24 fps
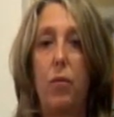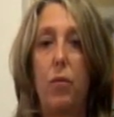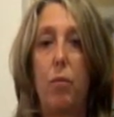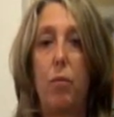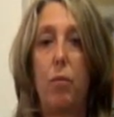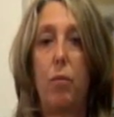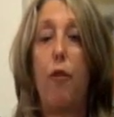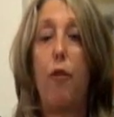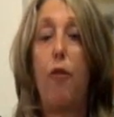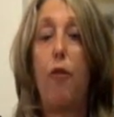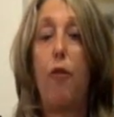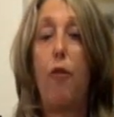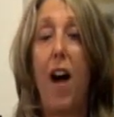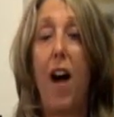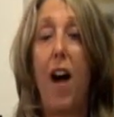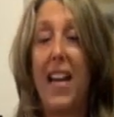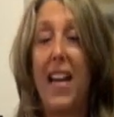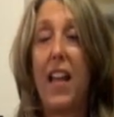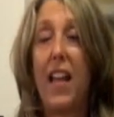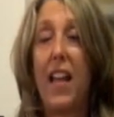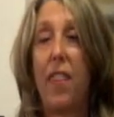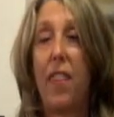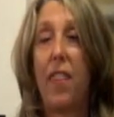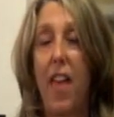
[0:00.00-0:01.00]

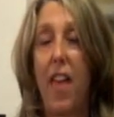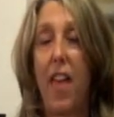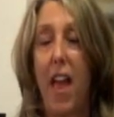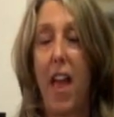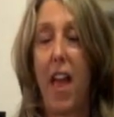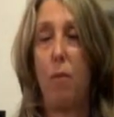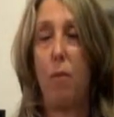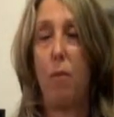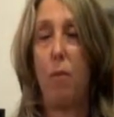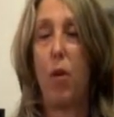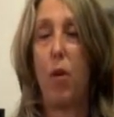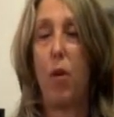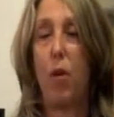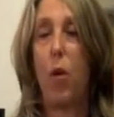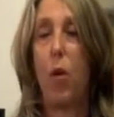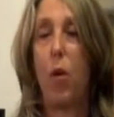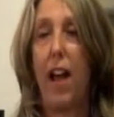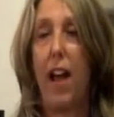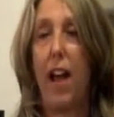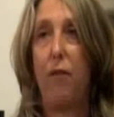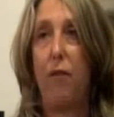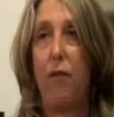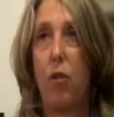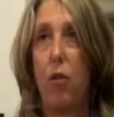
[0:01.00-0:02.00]
providing them with
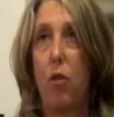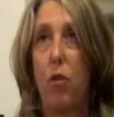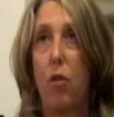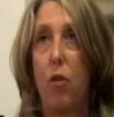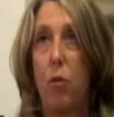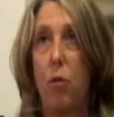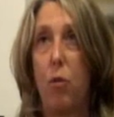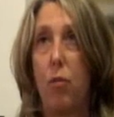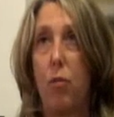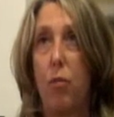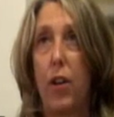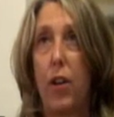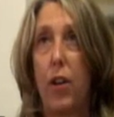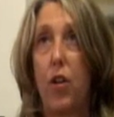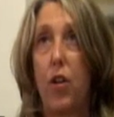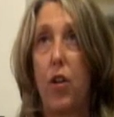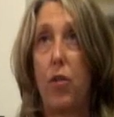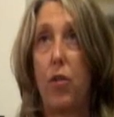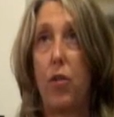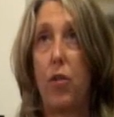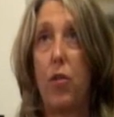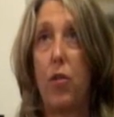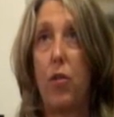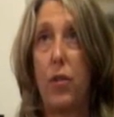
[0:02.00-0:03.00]
whatever rubric you're
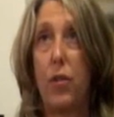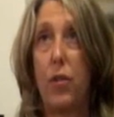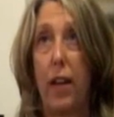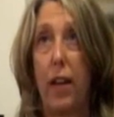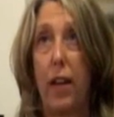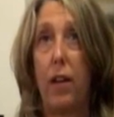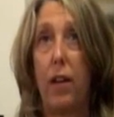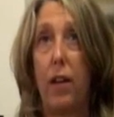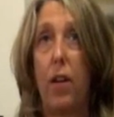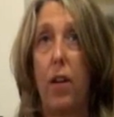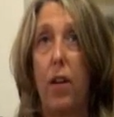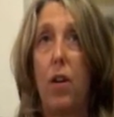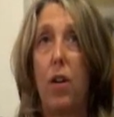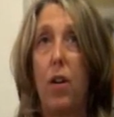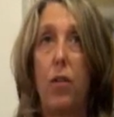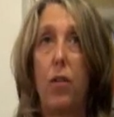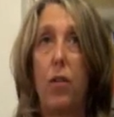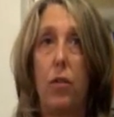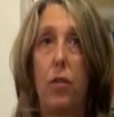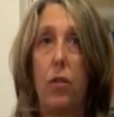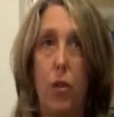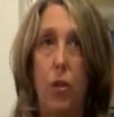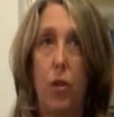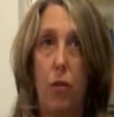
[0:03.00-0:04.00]
using
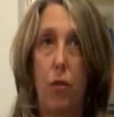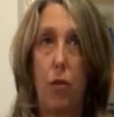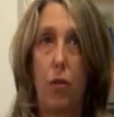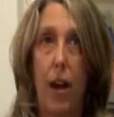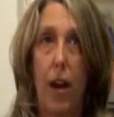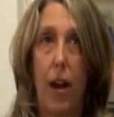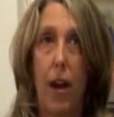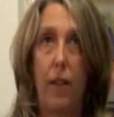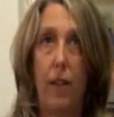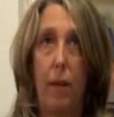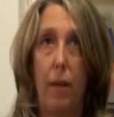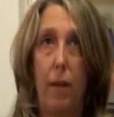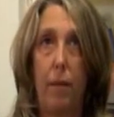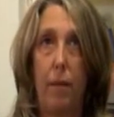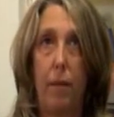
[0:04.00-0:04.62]
to grade them.